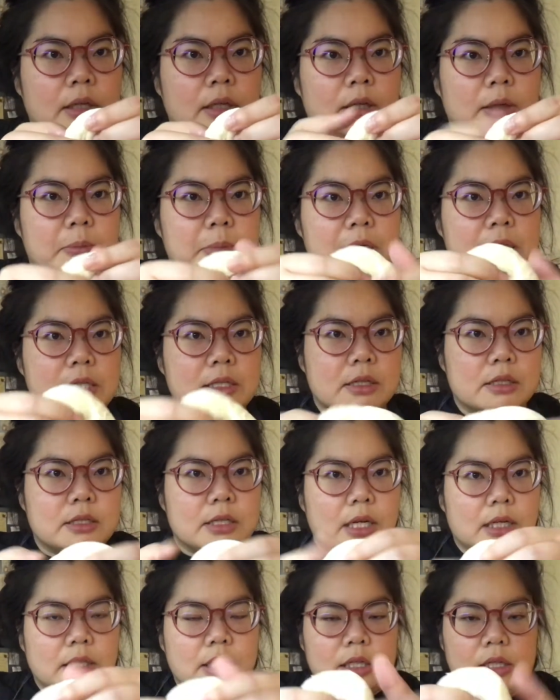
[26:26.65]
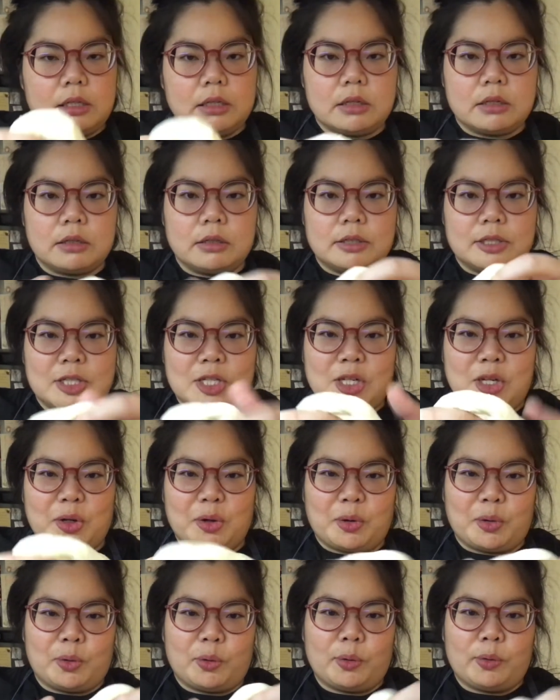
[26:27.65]
pizza technique
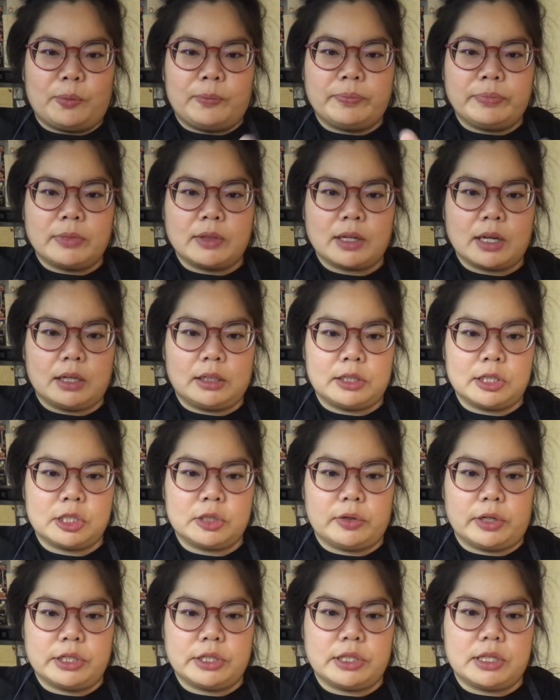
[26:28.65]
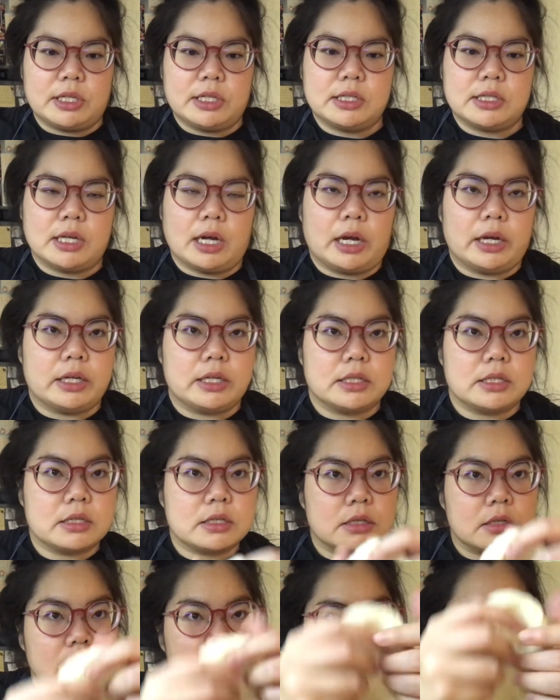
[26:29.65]
to kind of stretch these
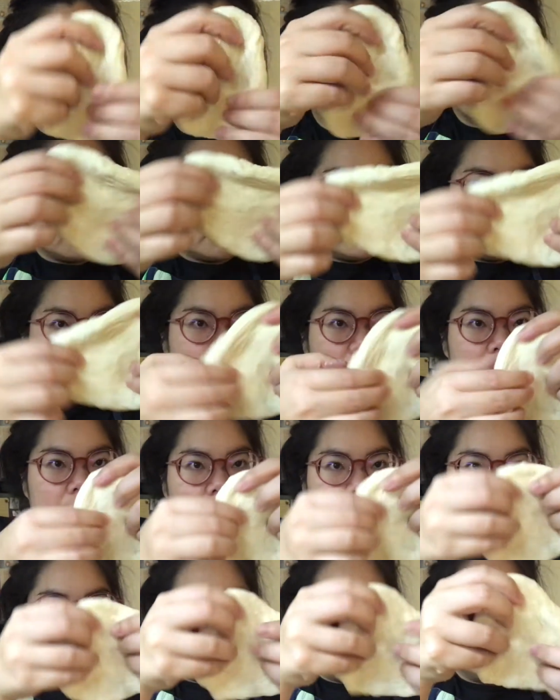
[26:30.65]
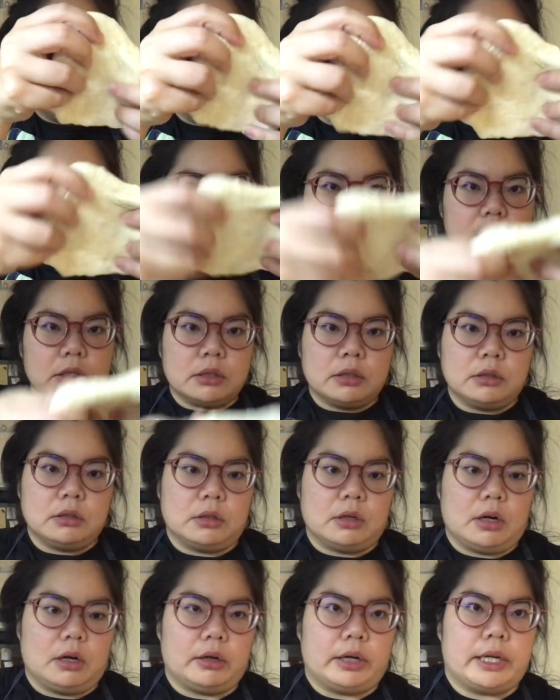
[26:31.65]
guys out a little bit.
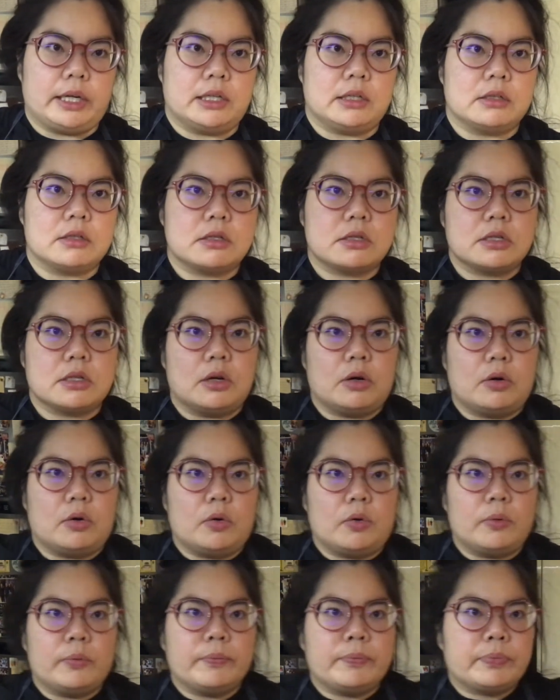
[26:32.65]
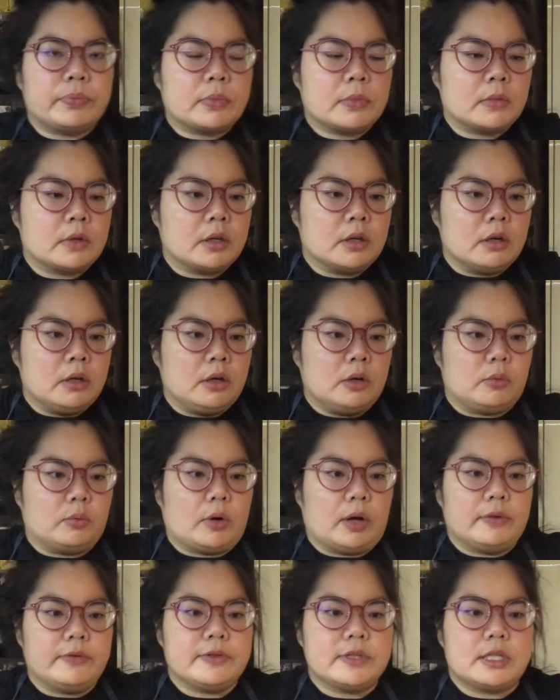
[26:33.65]
Alright, so
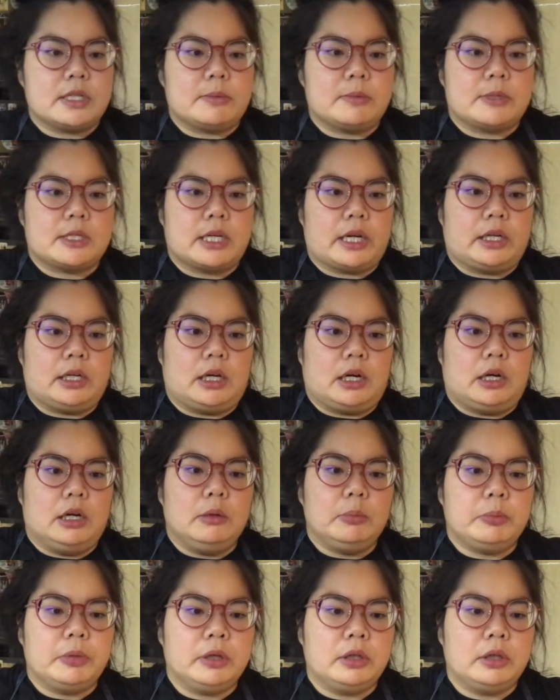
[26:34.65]
rough seam side up.